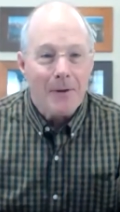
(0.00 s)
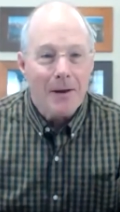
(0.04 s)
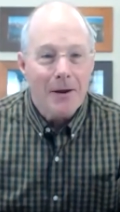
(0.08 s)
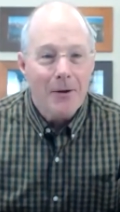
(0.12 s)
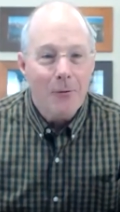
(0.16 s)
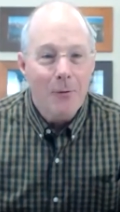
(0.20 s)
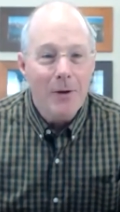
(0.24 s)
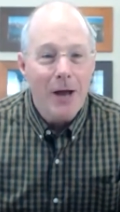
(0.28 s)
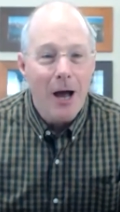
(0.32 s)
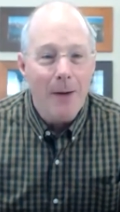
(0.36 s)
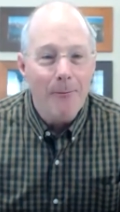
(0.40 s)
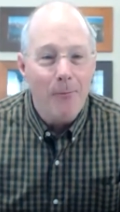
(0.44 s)

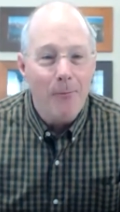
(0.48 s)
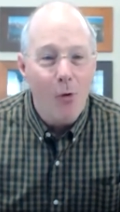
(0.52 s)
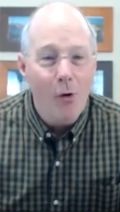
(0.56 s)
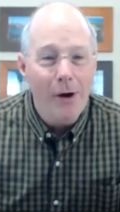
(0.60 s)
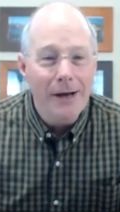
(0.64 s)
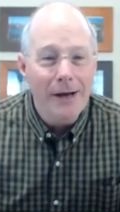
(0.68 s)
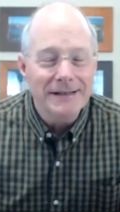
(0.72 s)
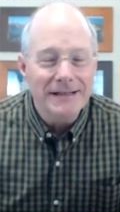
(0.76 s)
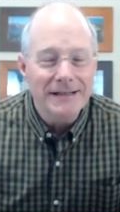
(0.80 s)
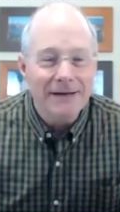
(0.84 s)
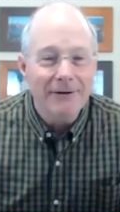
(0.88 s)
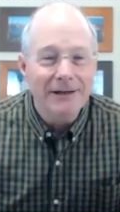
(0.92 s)
we got
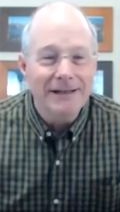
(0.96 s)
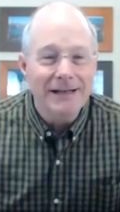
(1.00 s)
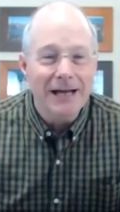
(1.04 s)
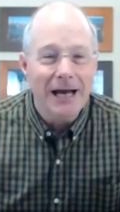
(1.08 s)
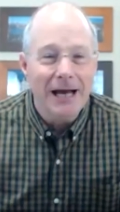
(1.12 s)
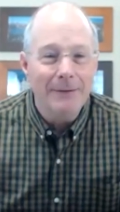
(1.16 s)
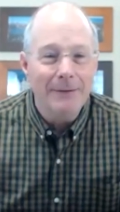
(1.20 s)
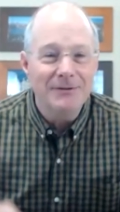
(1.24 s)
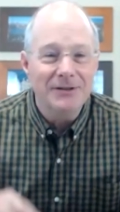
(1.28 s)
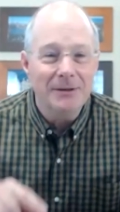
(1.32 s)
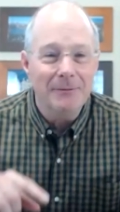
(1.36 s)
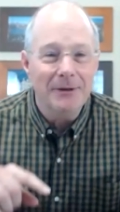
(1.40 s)
points every
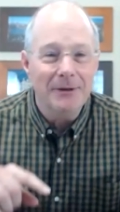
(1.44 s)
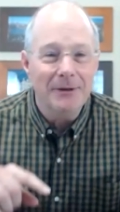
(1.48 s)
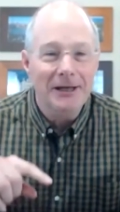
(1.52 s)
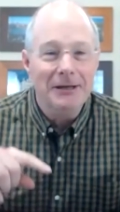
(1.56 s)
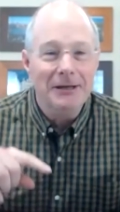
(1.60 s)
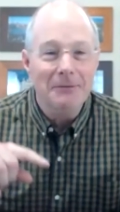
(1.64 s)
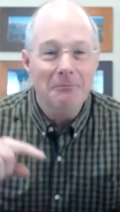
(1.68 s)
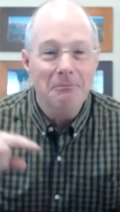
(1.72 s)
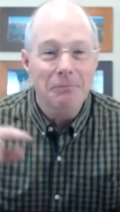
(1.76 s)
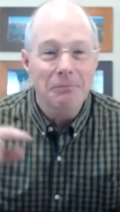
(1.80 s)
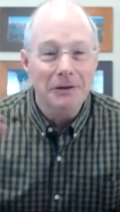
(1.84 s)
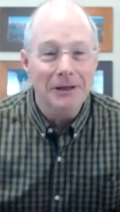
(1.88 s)
time somebody
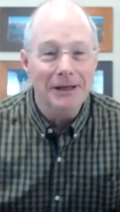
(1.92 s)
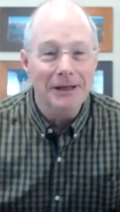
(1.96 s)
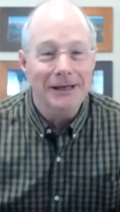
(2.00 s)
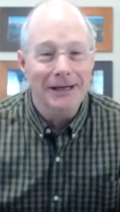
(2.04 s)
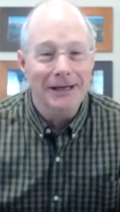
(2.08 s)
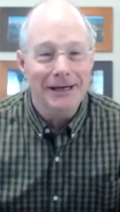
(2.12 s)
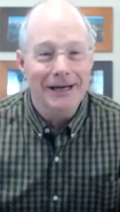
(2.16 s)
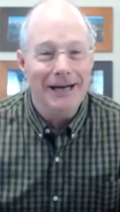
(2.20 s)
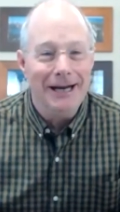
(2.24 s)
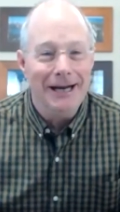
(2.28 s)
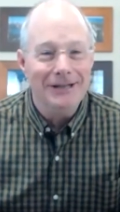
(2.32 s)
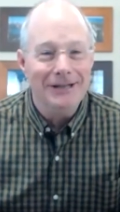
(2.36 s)

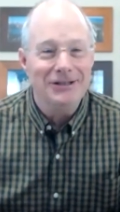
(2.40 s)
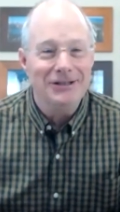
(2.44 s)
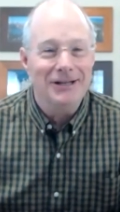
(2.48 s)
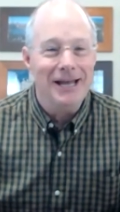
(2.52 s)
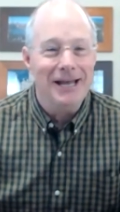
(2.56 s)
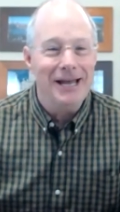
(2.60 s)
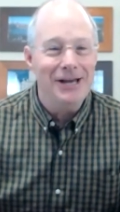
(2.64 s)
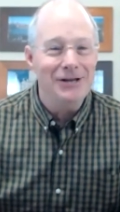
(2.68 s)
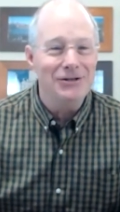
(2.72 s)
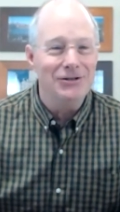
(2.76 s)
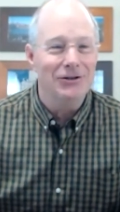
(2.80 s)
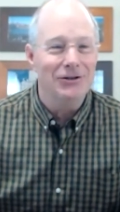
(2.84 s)
completed an
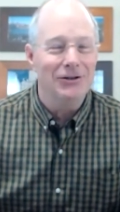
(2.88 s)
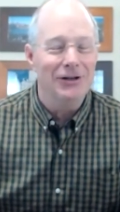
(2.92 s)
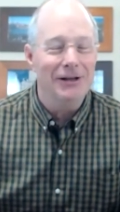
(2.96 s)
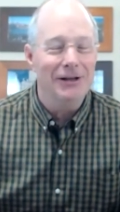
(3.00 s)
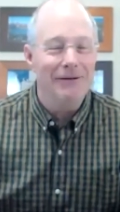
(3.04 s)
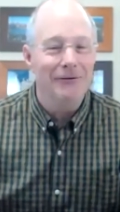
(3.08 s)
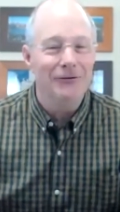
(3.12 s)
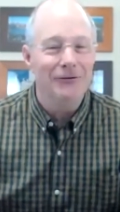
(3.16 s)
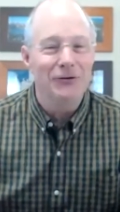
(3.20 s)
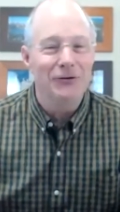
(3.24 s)
educational level.